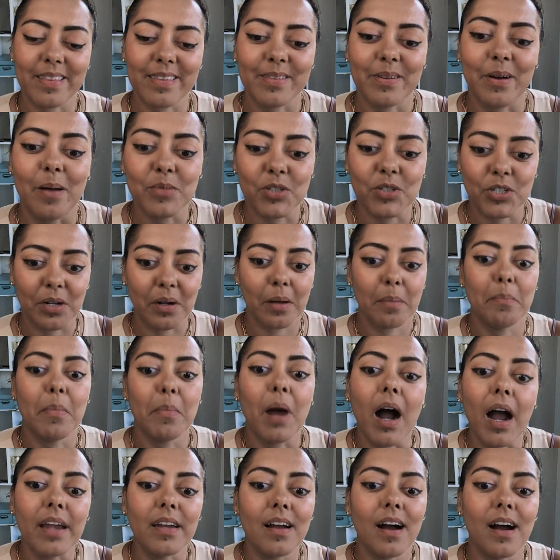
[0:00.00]
So I'm sharing
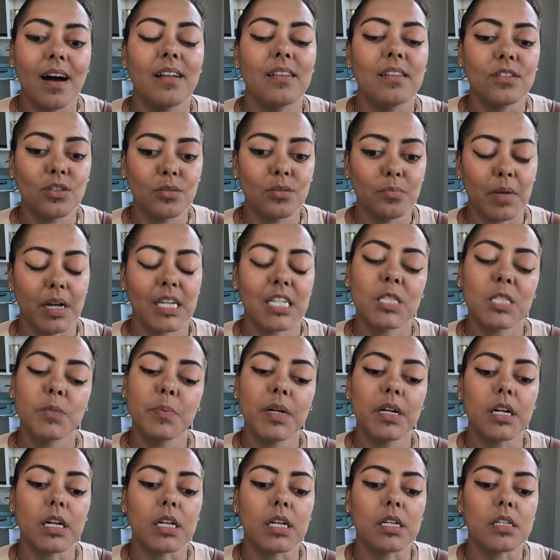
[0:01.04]
my knowledge and my
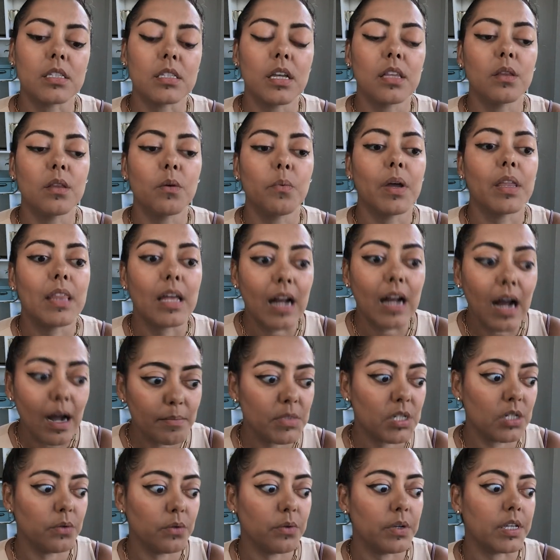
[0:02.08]
experience. And the way that I'm
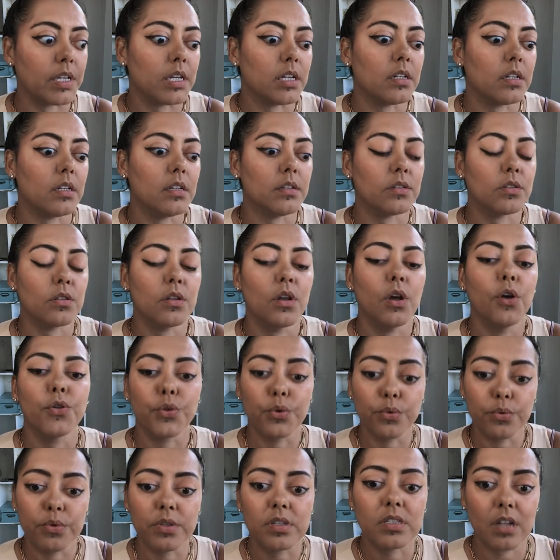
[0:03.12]
doing it is
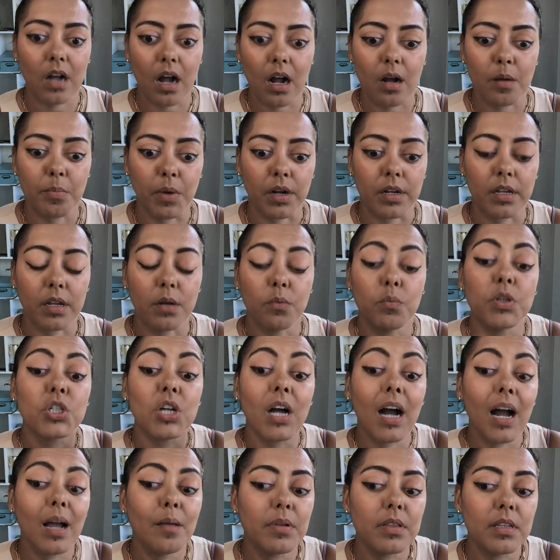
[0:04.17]
through the stock market, which
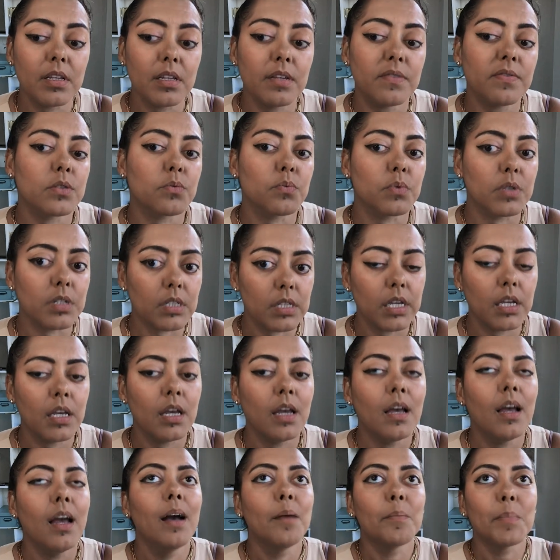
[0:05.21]
I believe is really
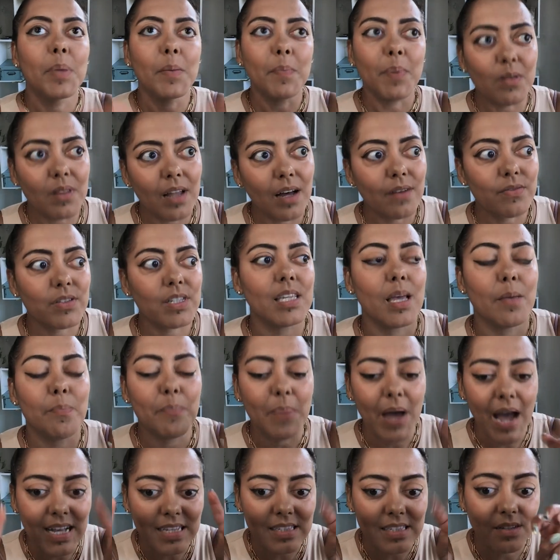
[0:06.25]
people love to say
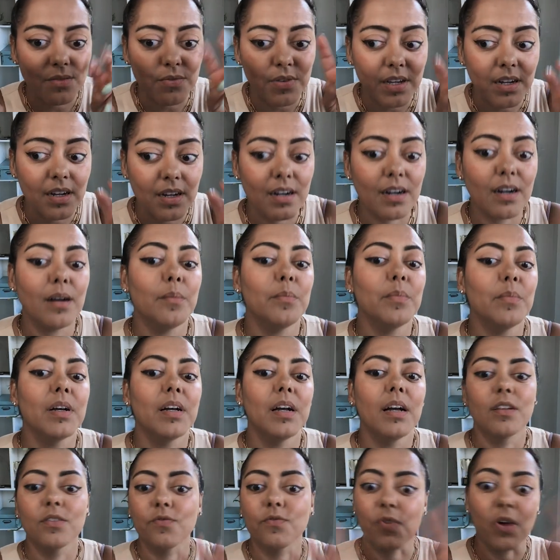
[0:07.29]
passive income,
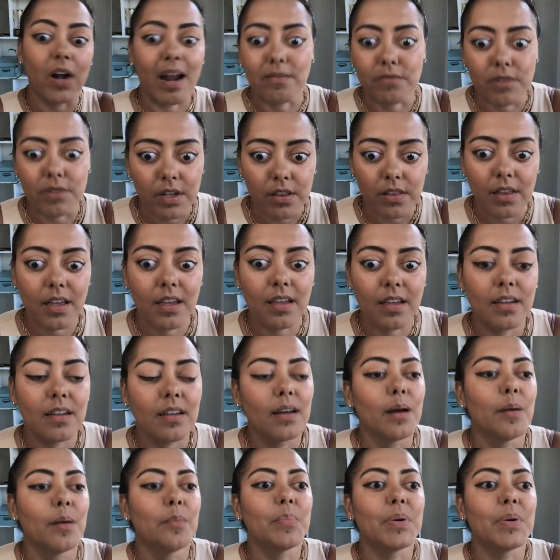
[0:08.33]
for everything.